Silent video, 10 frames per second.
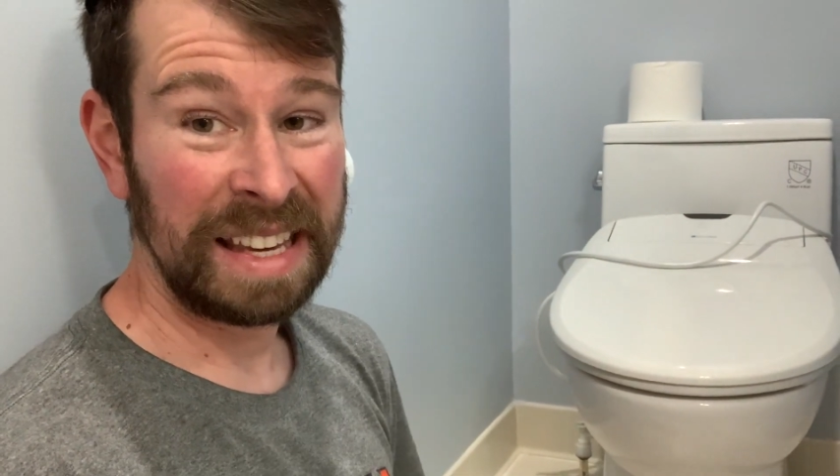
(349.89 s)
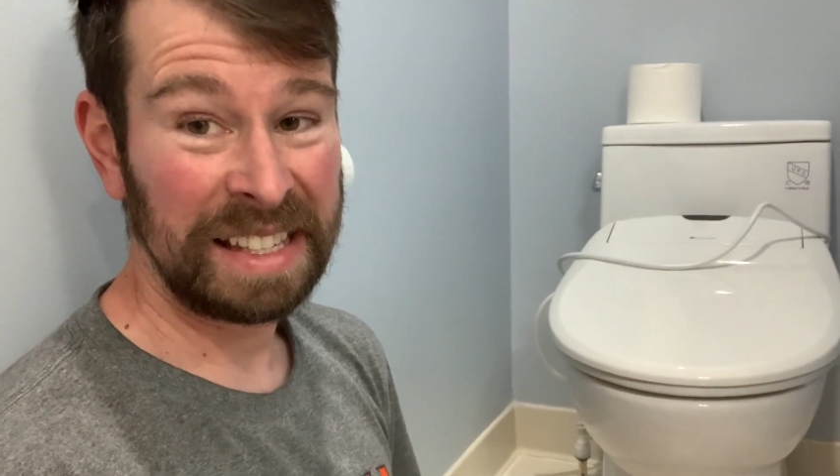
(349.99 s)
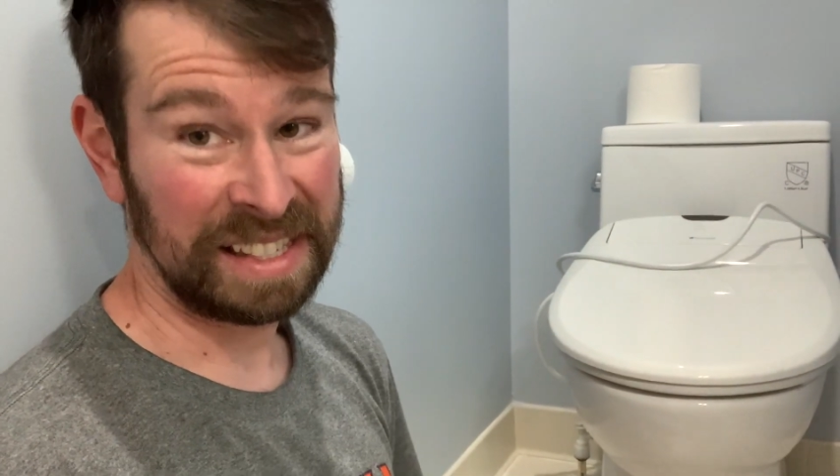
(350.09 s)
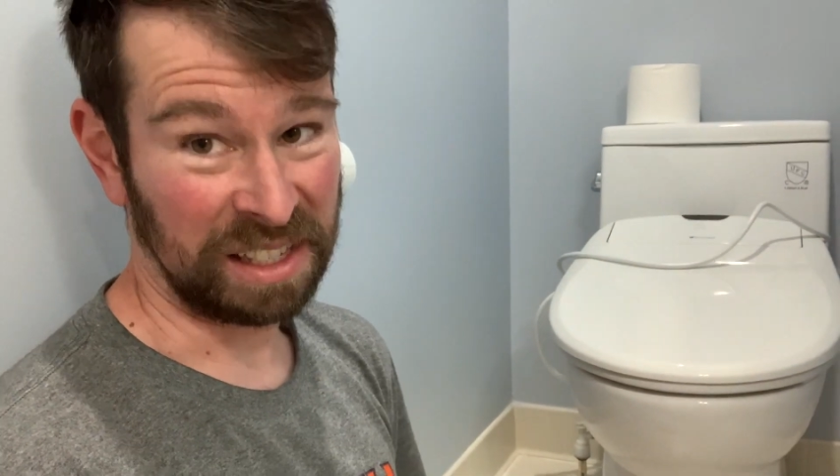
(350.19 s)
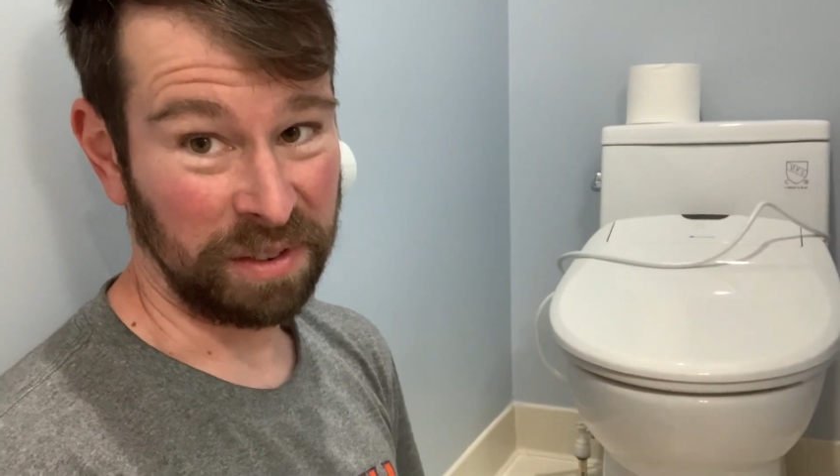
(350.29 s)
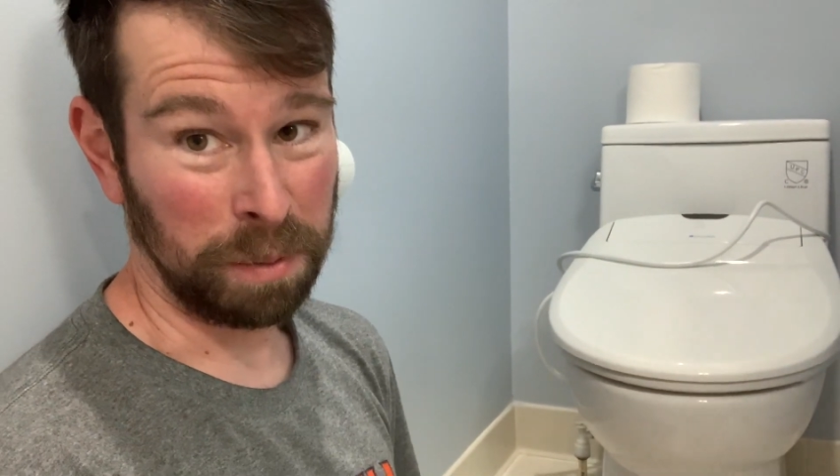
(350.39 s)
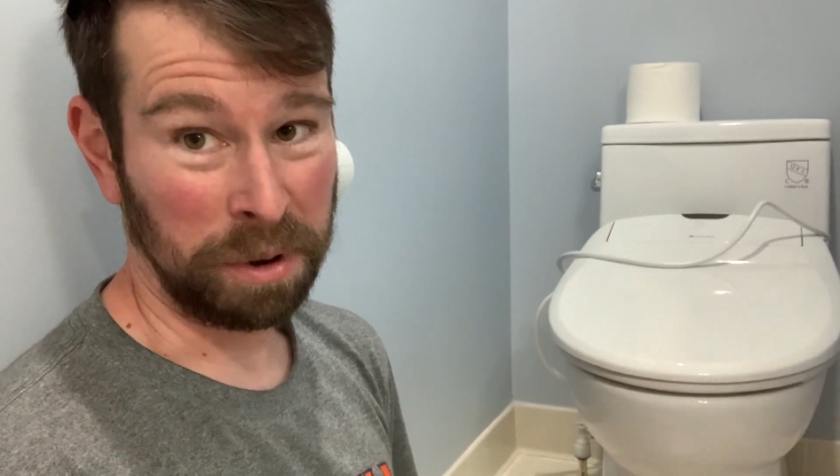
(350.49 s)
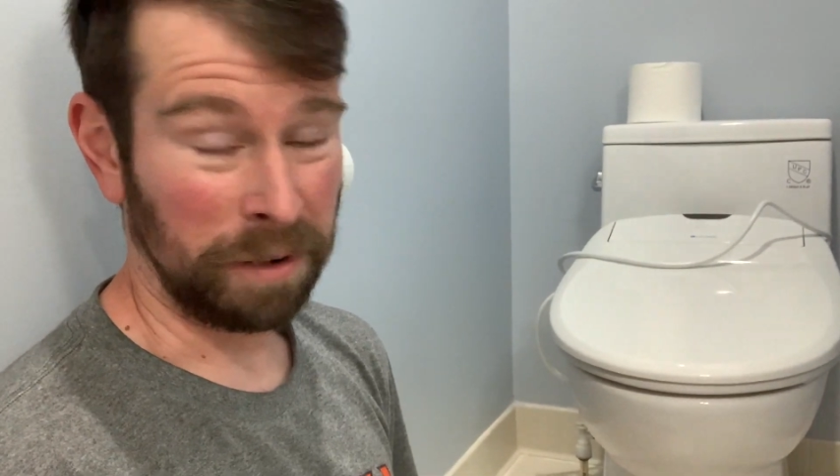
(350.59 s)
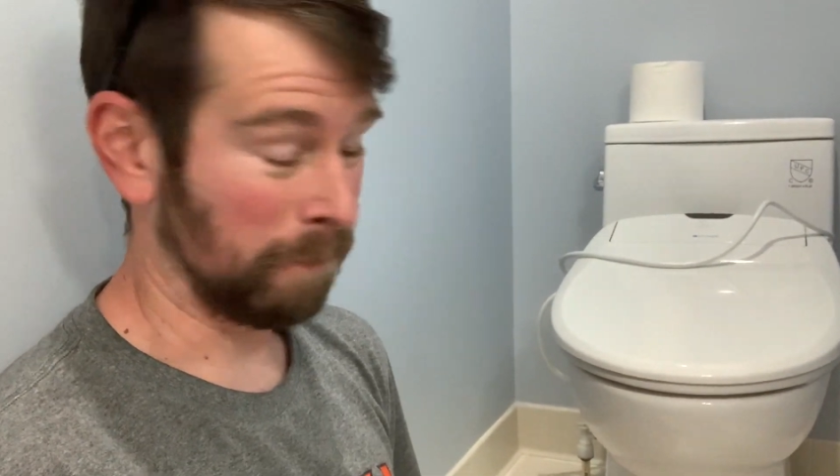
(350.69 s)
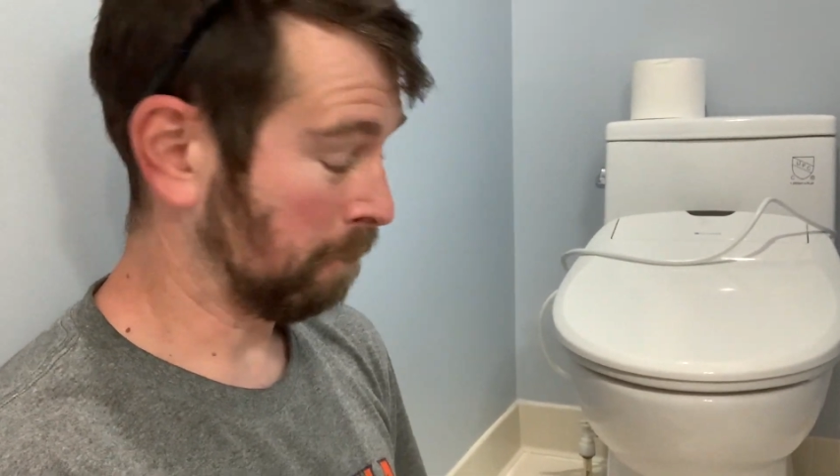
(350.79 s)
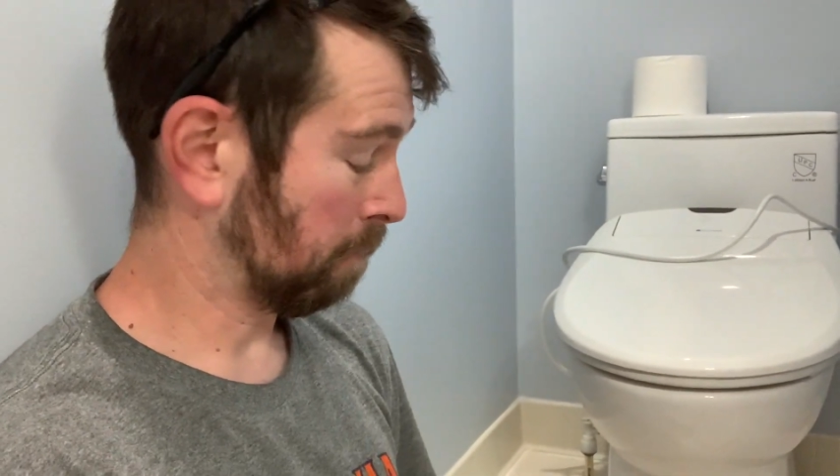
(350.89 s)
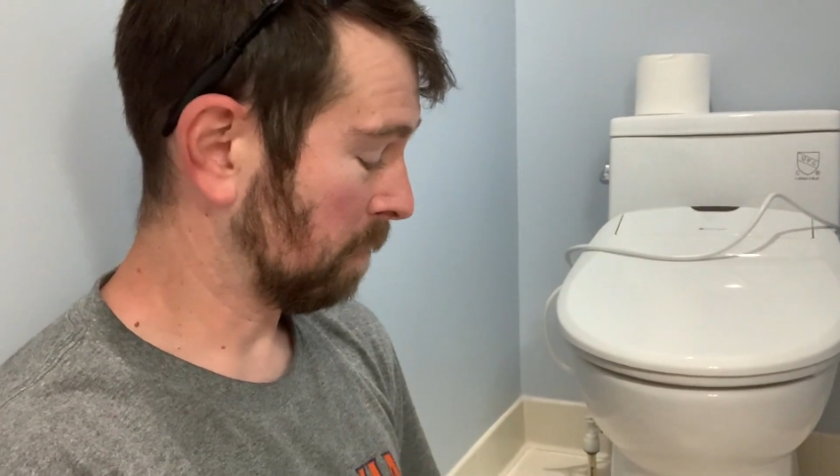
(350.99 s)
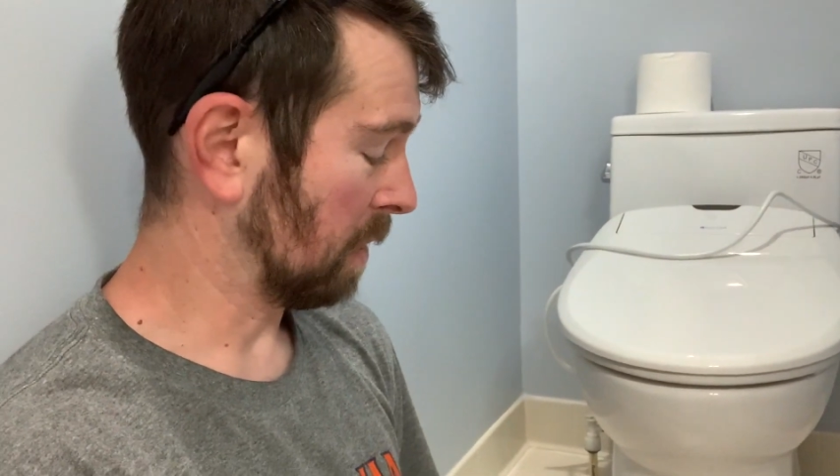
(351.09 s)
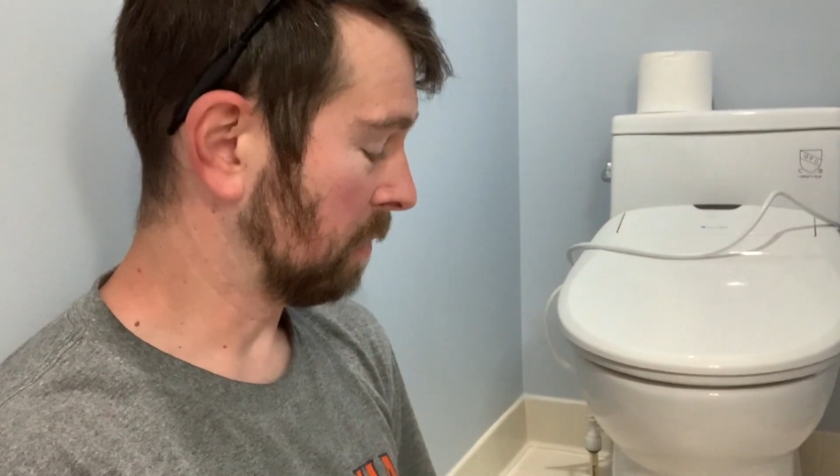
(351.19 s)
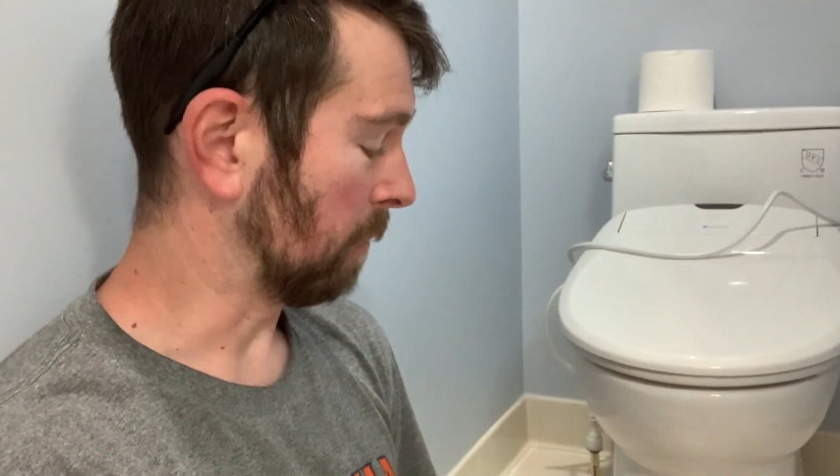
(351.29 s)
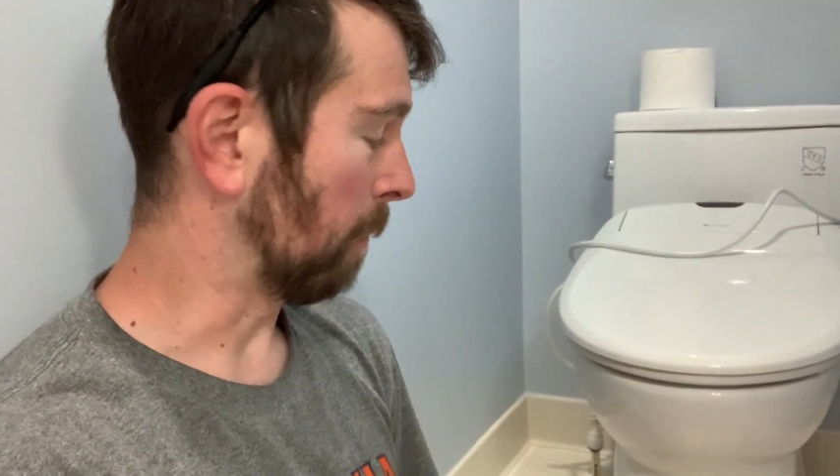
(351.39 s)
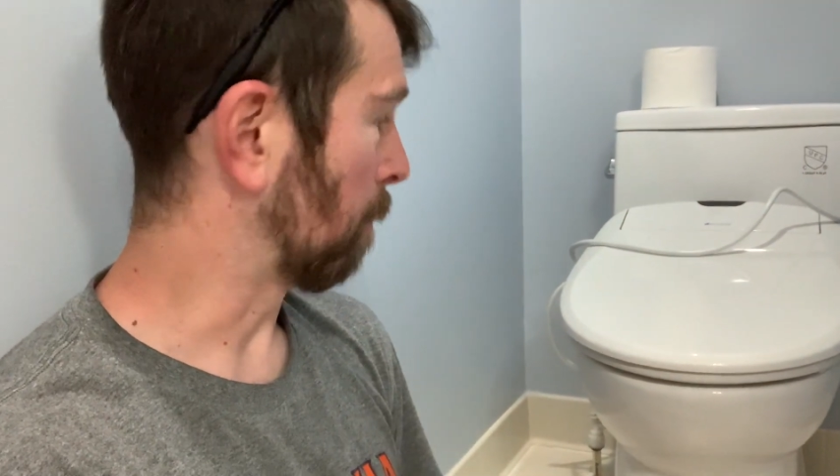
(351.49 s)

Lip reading: 6 feet apart. So